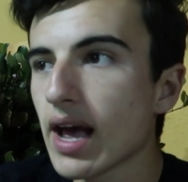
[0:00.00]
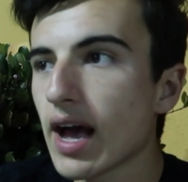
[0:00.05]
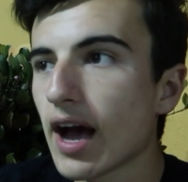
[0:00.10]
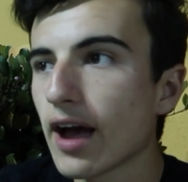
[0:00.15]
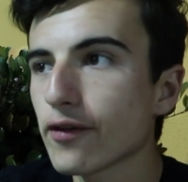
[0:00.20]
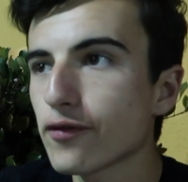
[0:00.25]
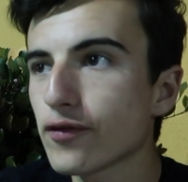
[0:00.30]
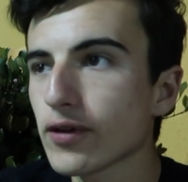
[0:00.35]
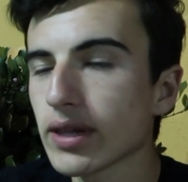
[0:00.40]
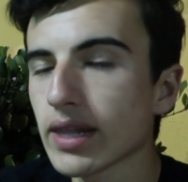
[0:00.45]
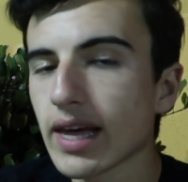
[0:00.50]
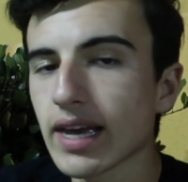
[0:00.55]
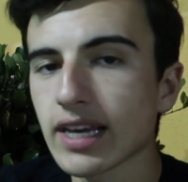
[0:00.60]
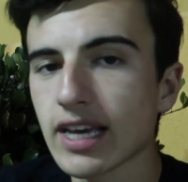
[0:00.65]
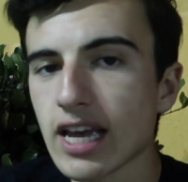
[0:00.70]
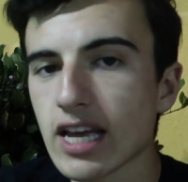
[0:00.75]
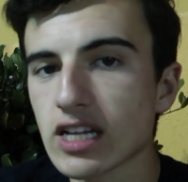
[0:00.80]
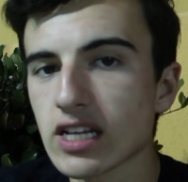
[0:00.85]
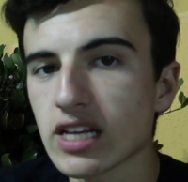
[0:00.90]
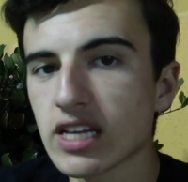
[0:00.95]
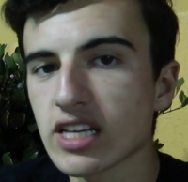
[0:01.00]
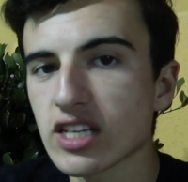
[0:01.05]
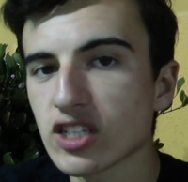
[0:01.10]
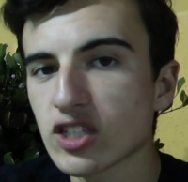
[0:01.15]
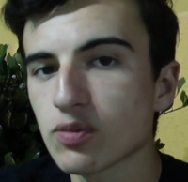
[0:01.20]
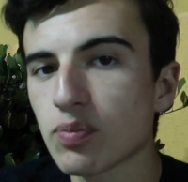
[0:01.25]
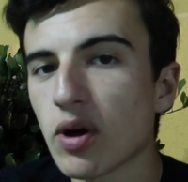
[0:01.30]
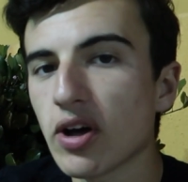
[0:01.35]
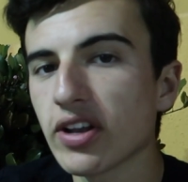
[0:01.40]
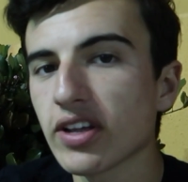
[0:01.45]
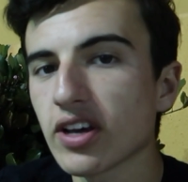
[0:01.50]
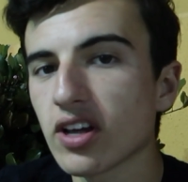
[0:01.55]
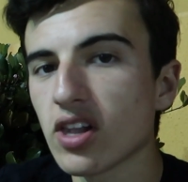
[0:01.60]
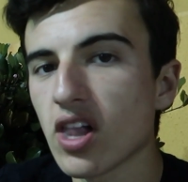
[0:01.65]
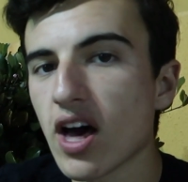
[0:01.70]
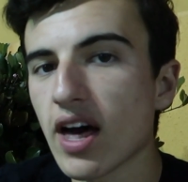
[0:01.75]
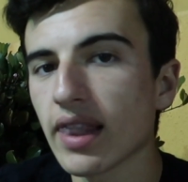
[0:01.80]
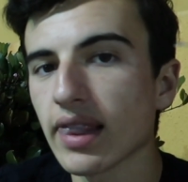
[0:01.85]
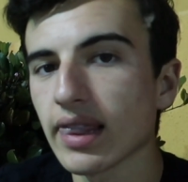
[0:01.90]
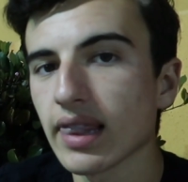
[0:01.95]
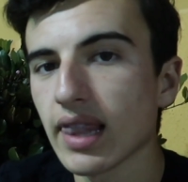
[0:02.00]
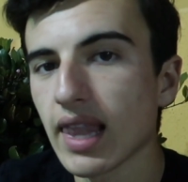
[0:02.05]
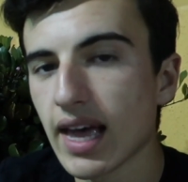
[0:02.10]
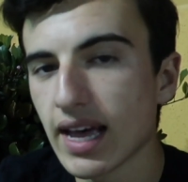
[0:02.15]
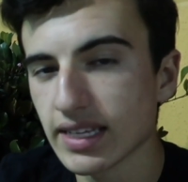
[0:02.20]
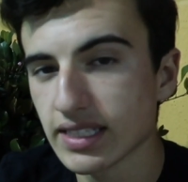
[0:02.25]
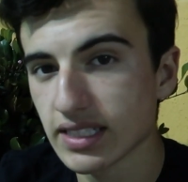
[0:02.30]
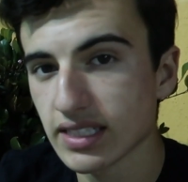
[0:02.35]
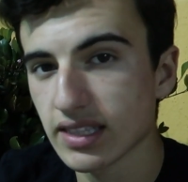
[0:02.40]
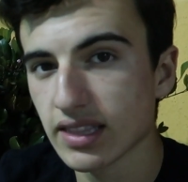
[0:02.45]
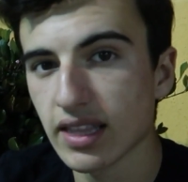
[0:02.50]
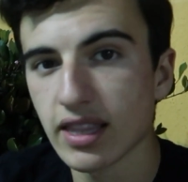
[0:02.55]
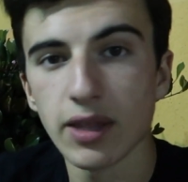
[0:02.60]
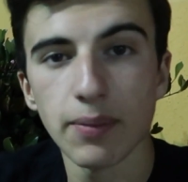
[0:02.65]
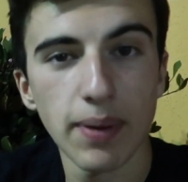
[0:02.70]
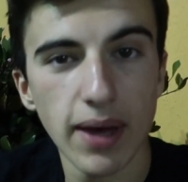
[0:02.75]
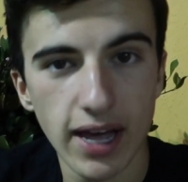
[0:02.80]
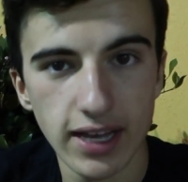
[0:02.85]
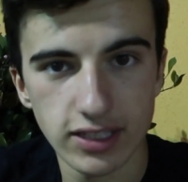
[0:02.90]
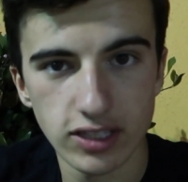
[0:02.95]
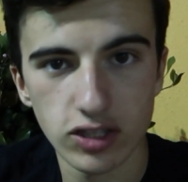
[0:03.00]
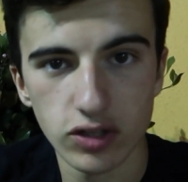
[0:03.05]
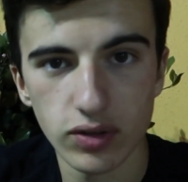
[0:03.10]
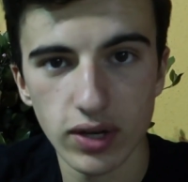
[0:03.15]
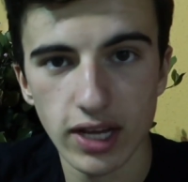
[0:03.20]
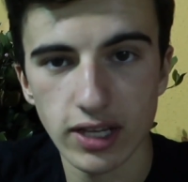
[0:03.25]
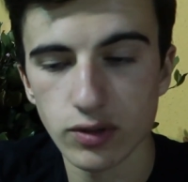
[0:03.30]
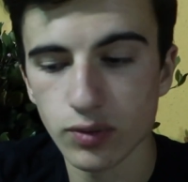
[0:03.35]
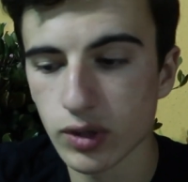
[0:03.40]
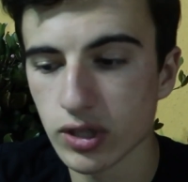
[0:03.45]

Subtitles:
I feel like he's spawning a lot less than the past 2 days,